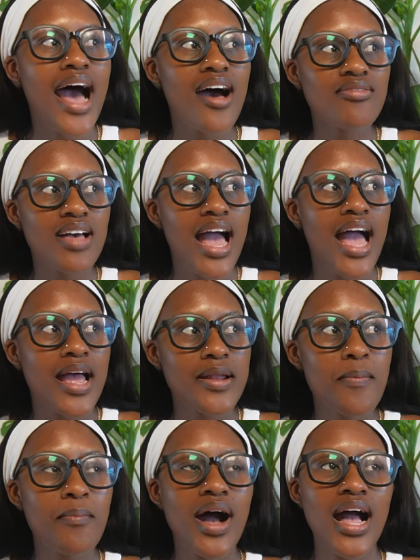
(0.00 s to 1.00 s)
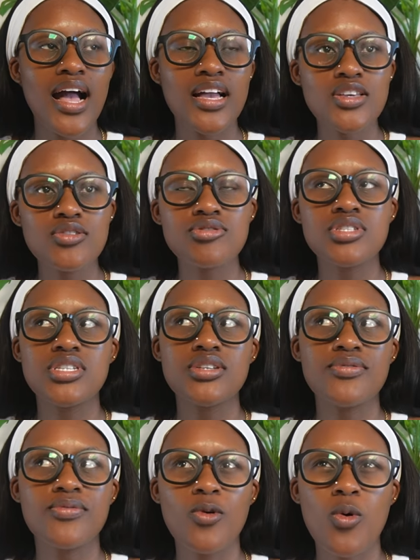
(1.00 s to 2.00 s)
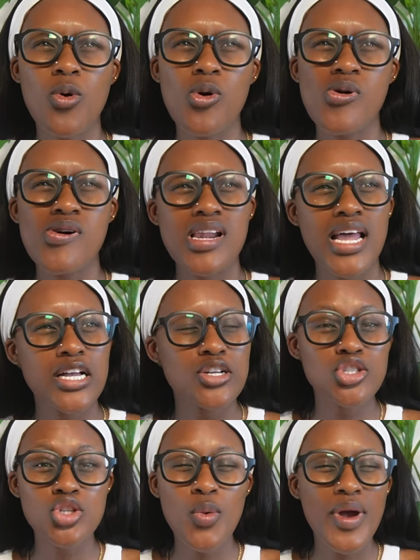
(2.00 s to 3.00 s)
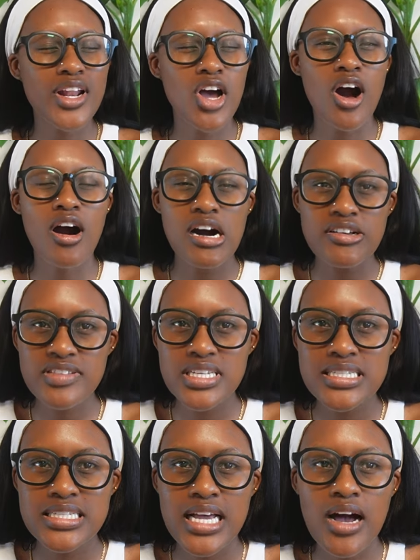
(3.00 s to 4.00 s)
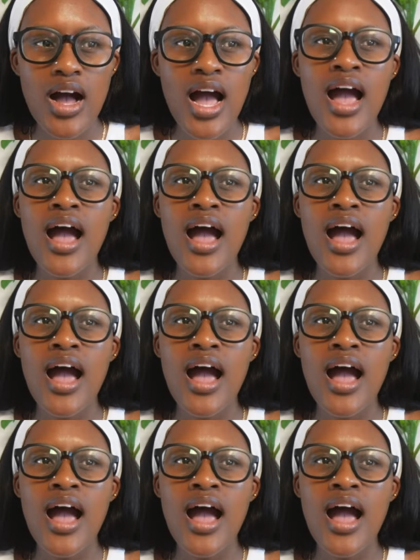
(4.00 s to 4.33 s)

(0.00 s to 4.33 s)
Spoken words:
I've had my IUD for like 2.5 years now.